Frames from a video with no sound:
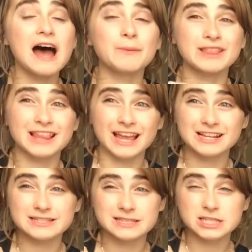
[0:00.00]
With
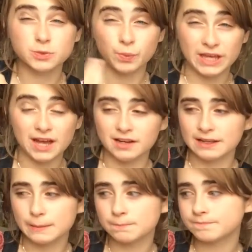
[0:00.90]
like sweet
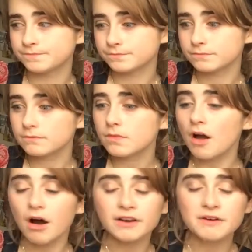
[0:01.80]
honey.
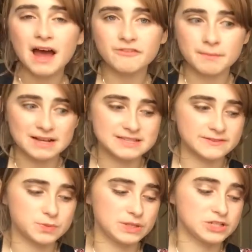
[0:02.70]
I don't have a
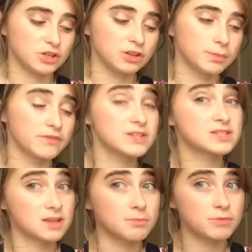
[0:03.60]
massive sweet tooth, but for
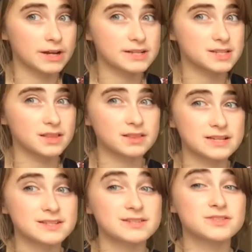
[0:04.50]
some reason
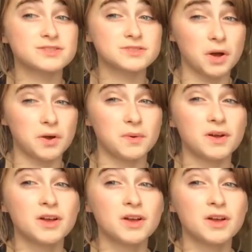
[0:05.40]
this is so